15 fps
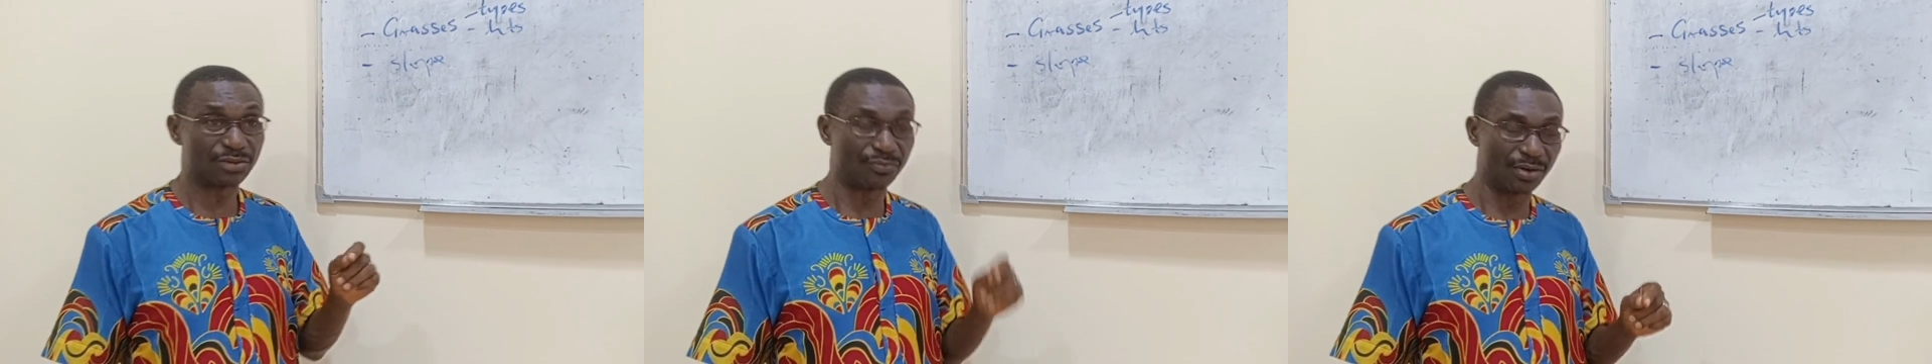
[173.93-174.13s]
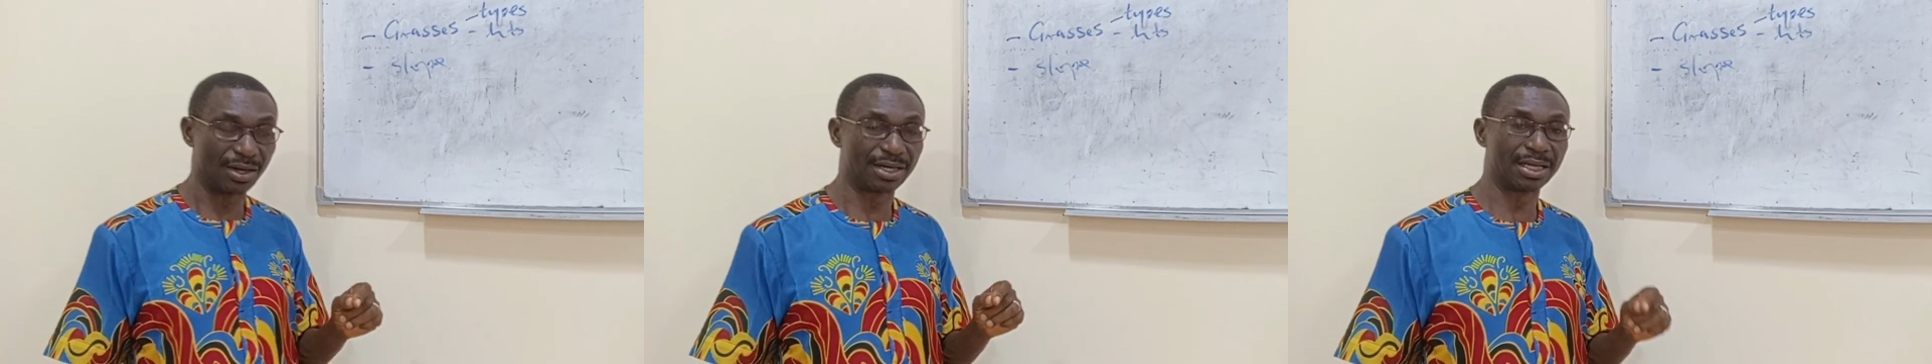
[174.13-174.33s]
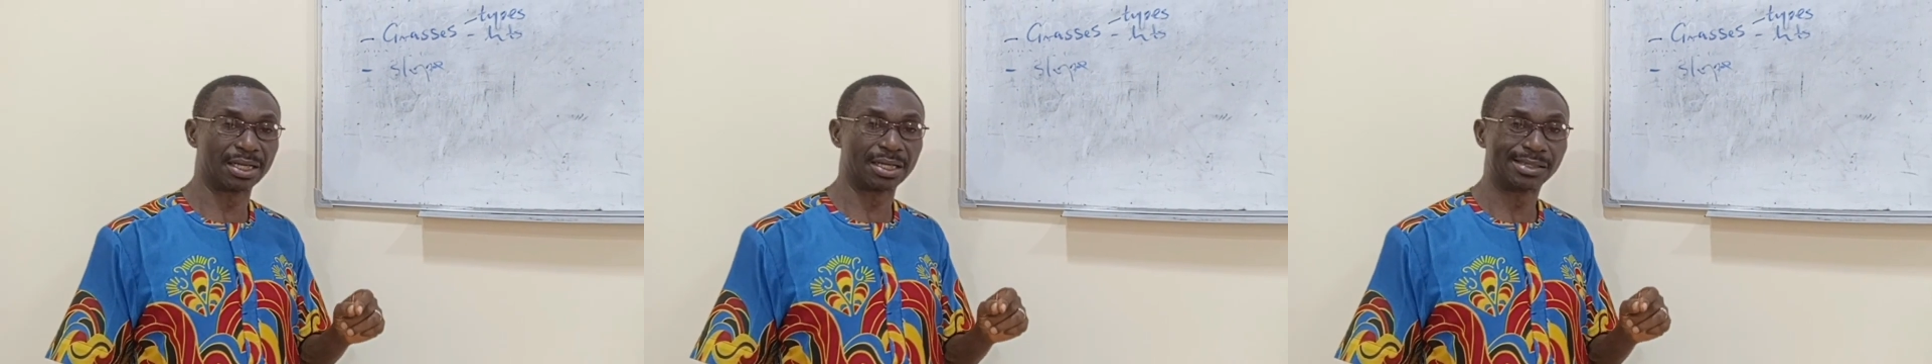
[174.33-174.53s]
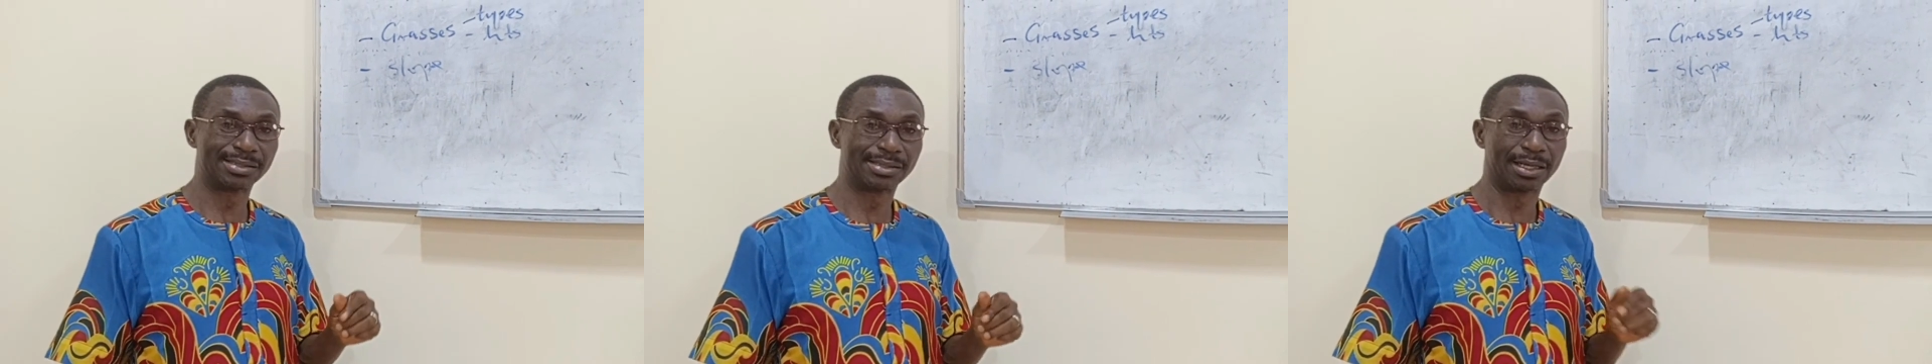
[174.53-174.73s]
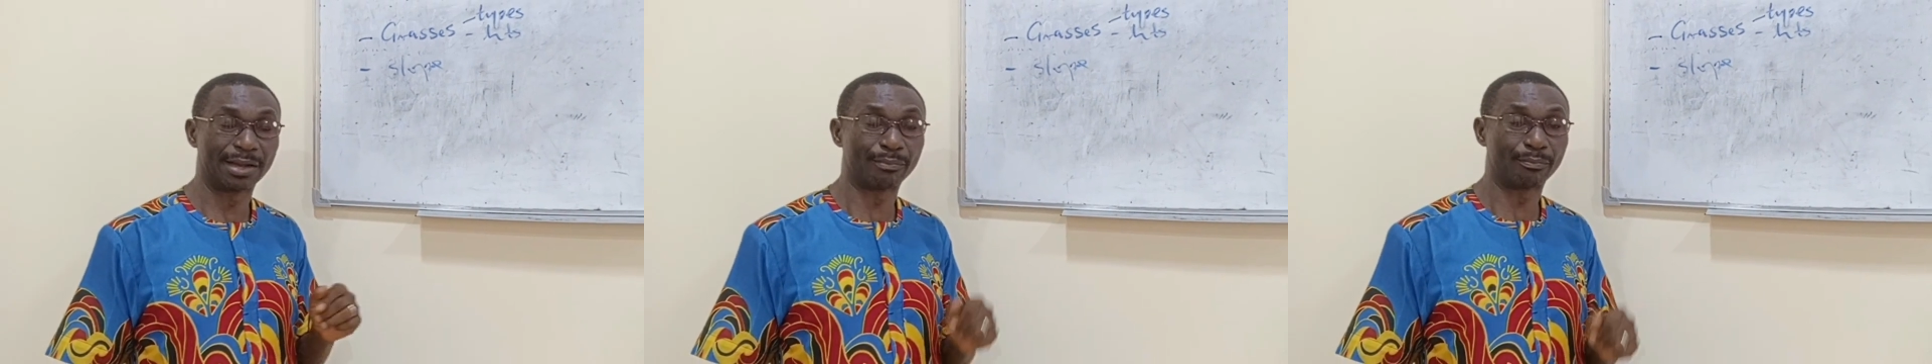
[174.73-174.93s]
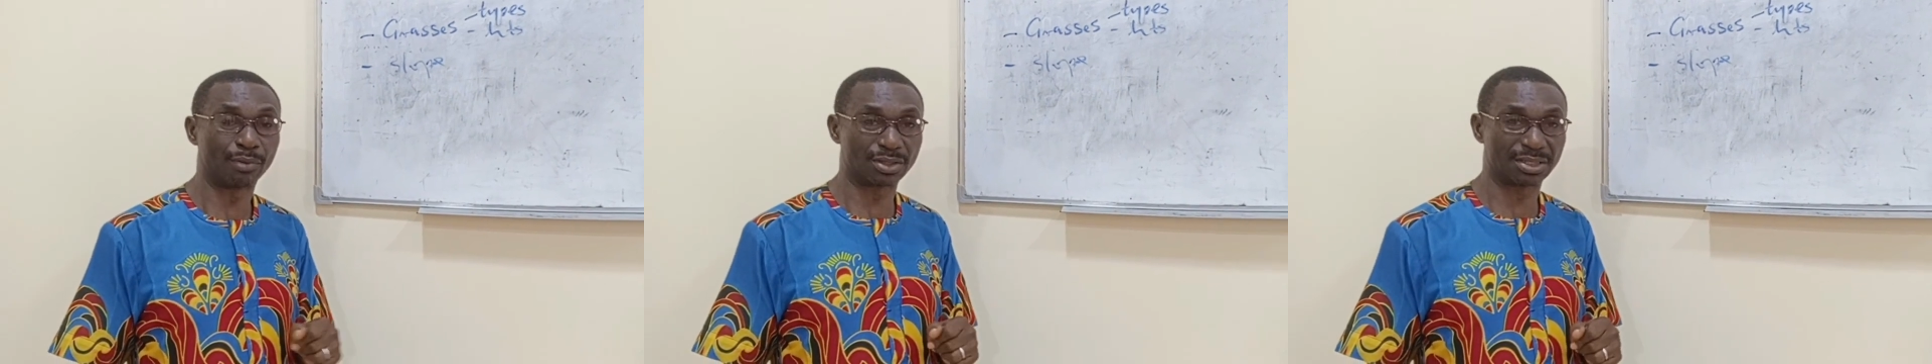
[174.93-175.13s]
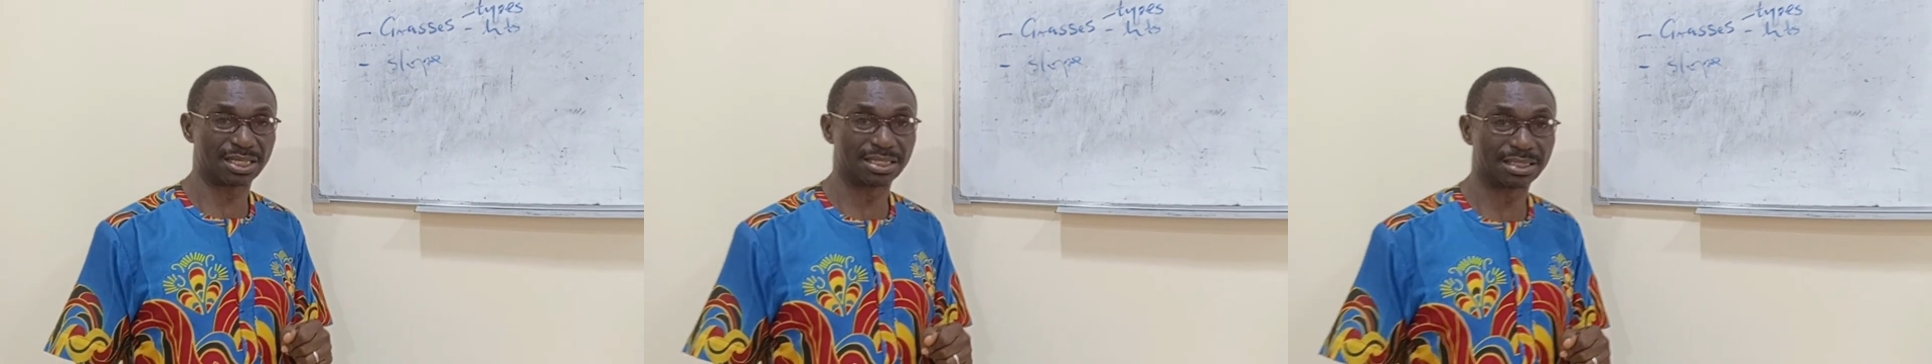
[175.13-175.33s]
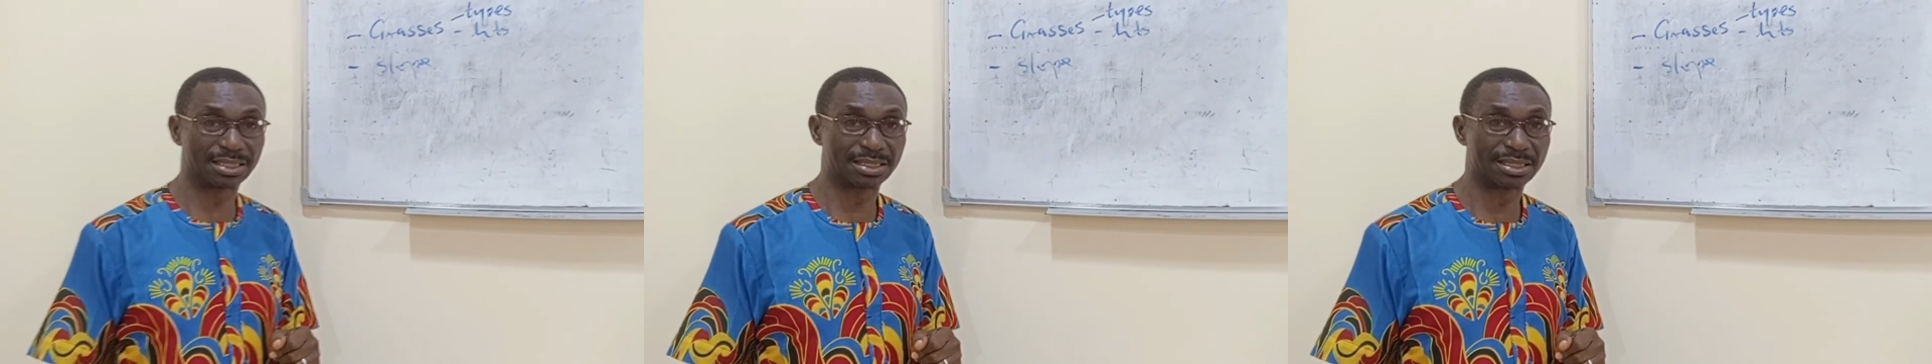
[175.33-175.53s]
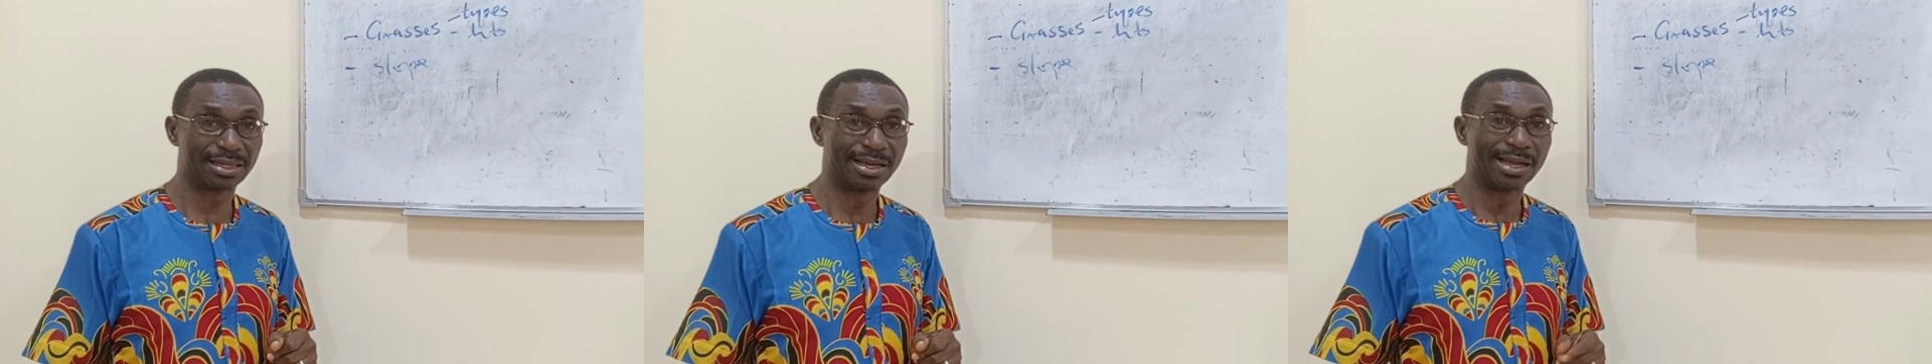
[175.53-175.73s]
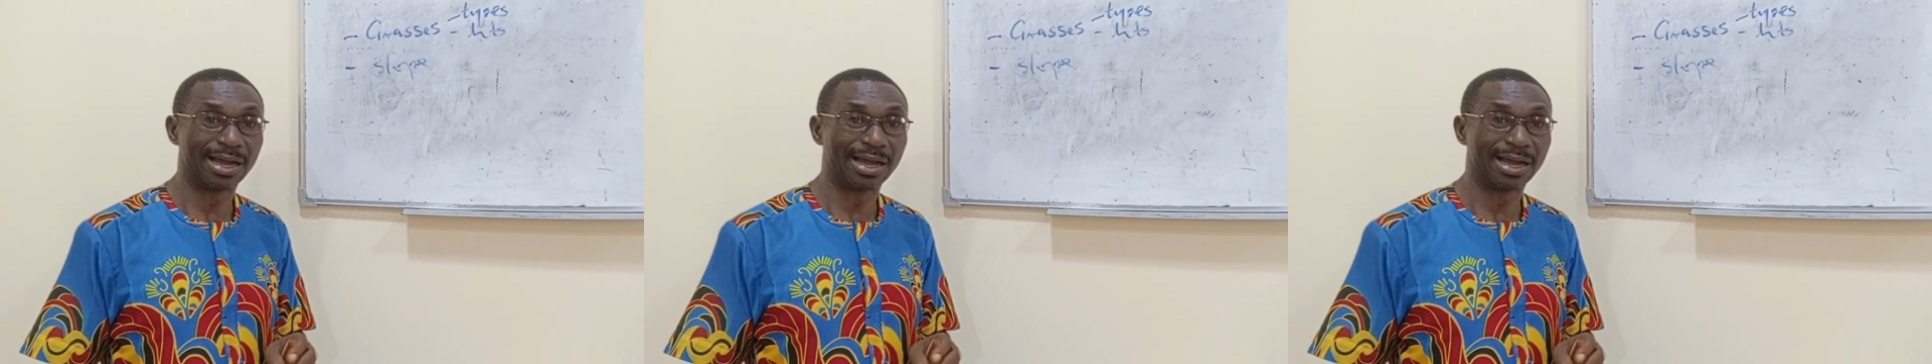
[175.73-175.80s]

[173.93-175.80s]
very important.